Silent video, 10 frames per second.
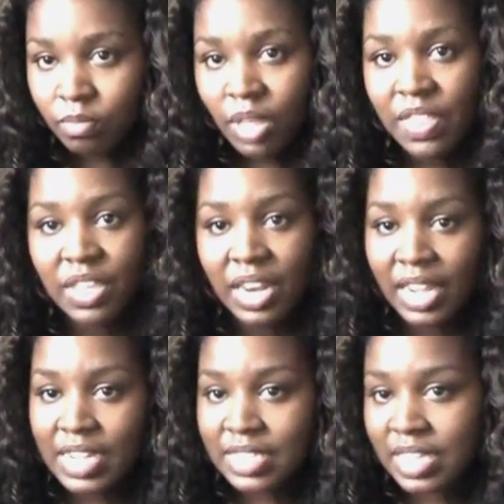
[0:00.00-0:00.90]
and then
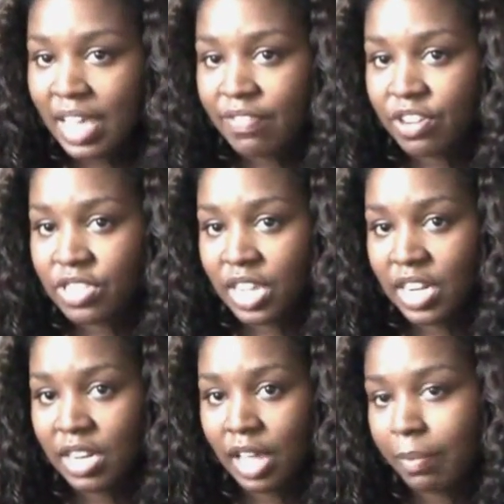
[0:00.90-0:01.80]
like I said, if there's
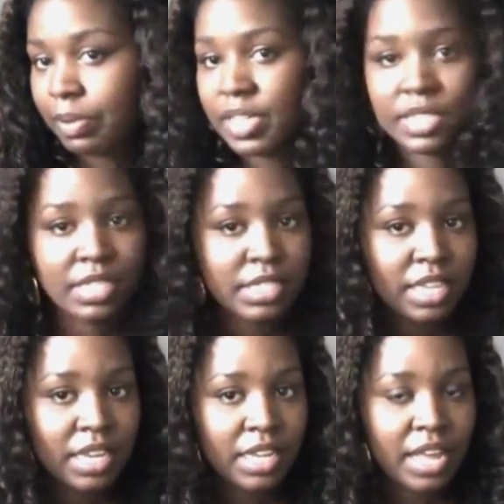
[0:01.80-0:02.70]
any like pieces
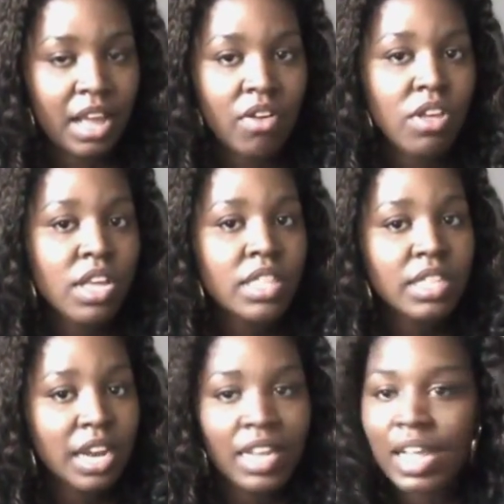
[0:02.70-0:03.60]
sticking out,
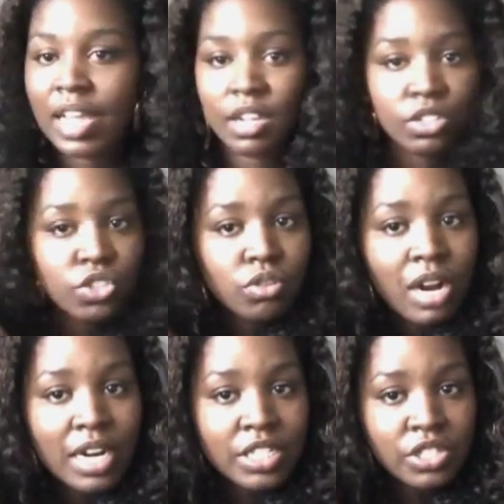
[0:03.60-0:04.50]
then I like
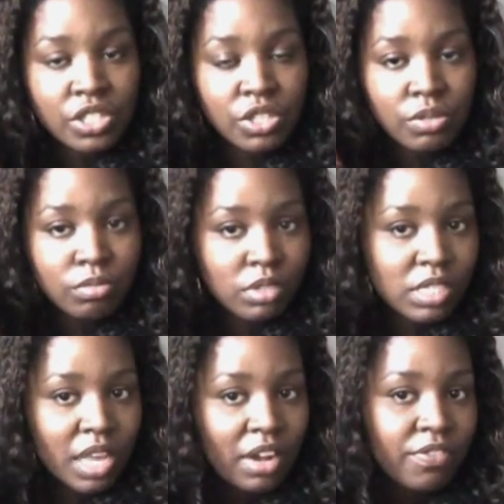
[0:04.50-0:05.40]
try to
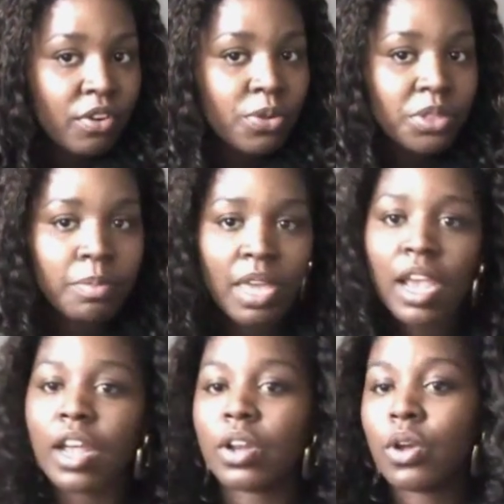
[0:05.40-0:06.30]
just kind of fold them
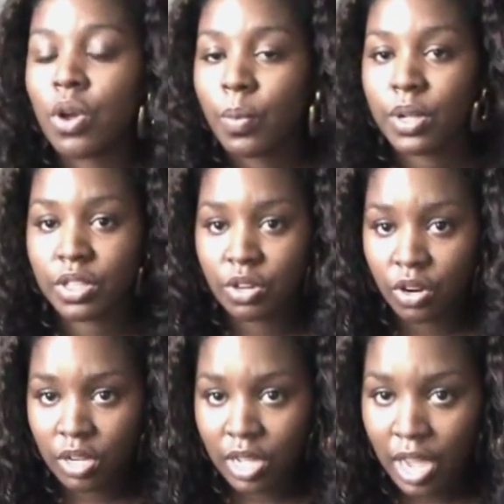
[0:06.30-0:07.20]
in with the
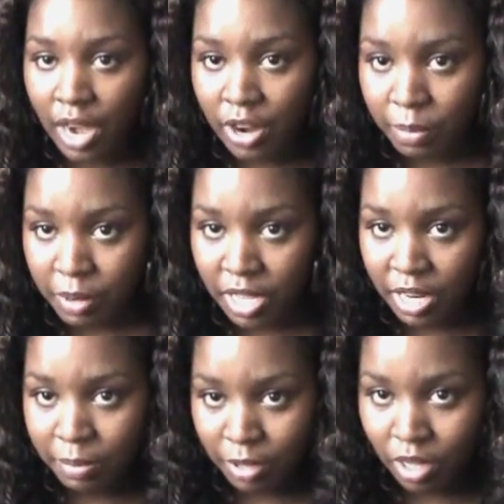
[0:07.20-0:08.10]
curly hair. I'm gonna get
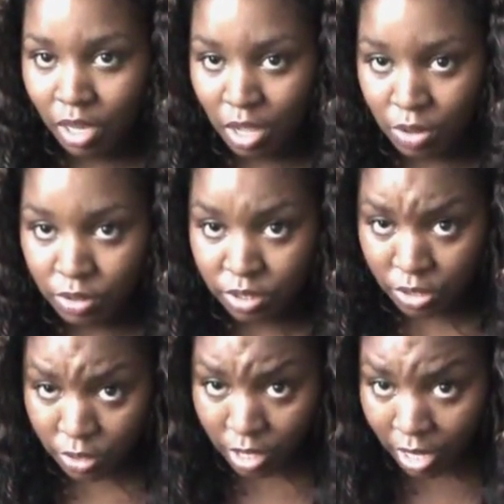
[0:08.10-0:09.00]
up close so
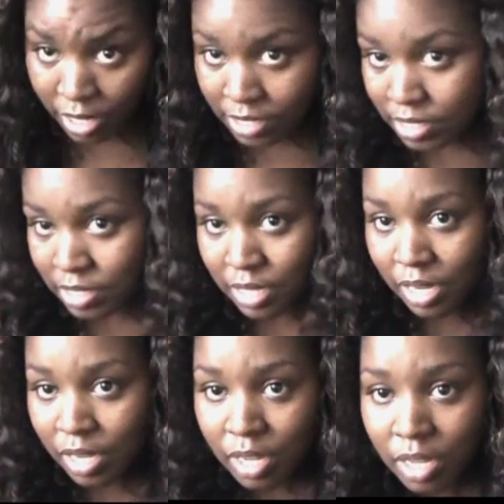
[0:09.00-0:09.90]
you can kind of
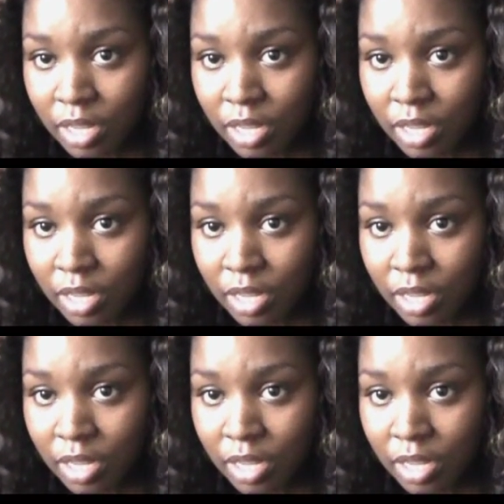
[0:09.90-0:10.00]
see